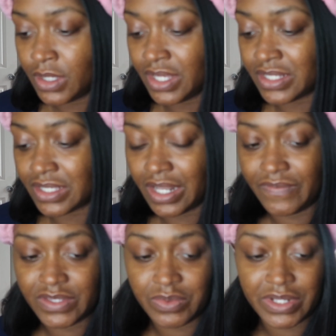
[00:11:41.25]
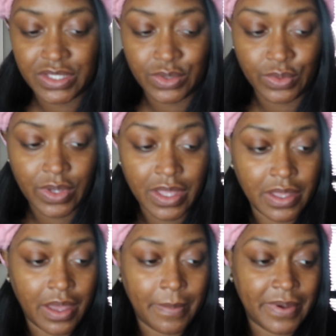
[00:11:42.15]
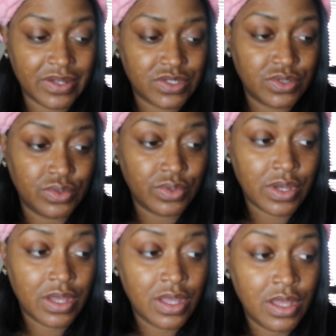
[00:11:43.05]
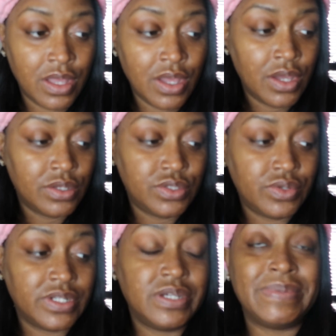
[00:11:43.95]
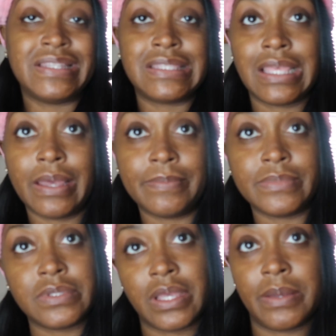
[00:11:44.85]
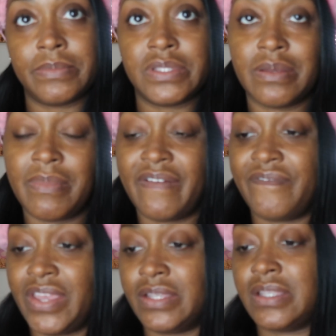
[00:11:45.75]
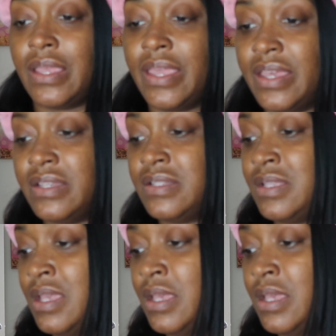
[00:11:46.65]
It is 11.22. I'm about to do a little bit of something, something to my face, I guess.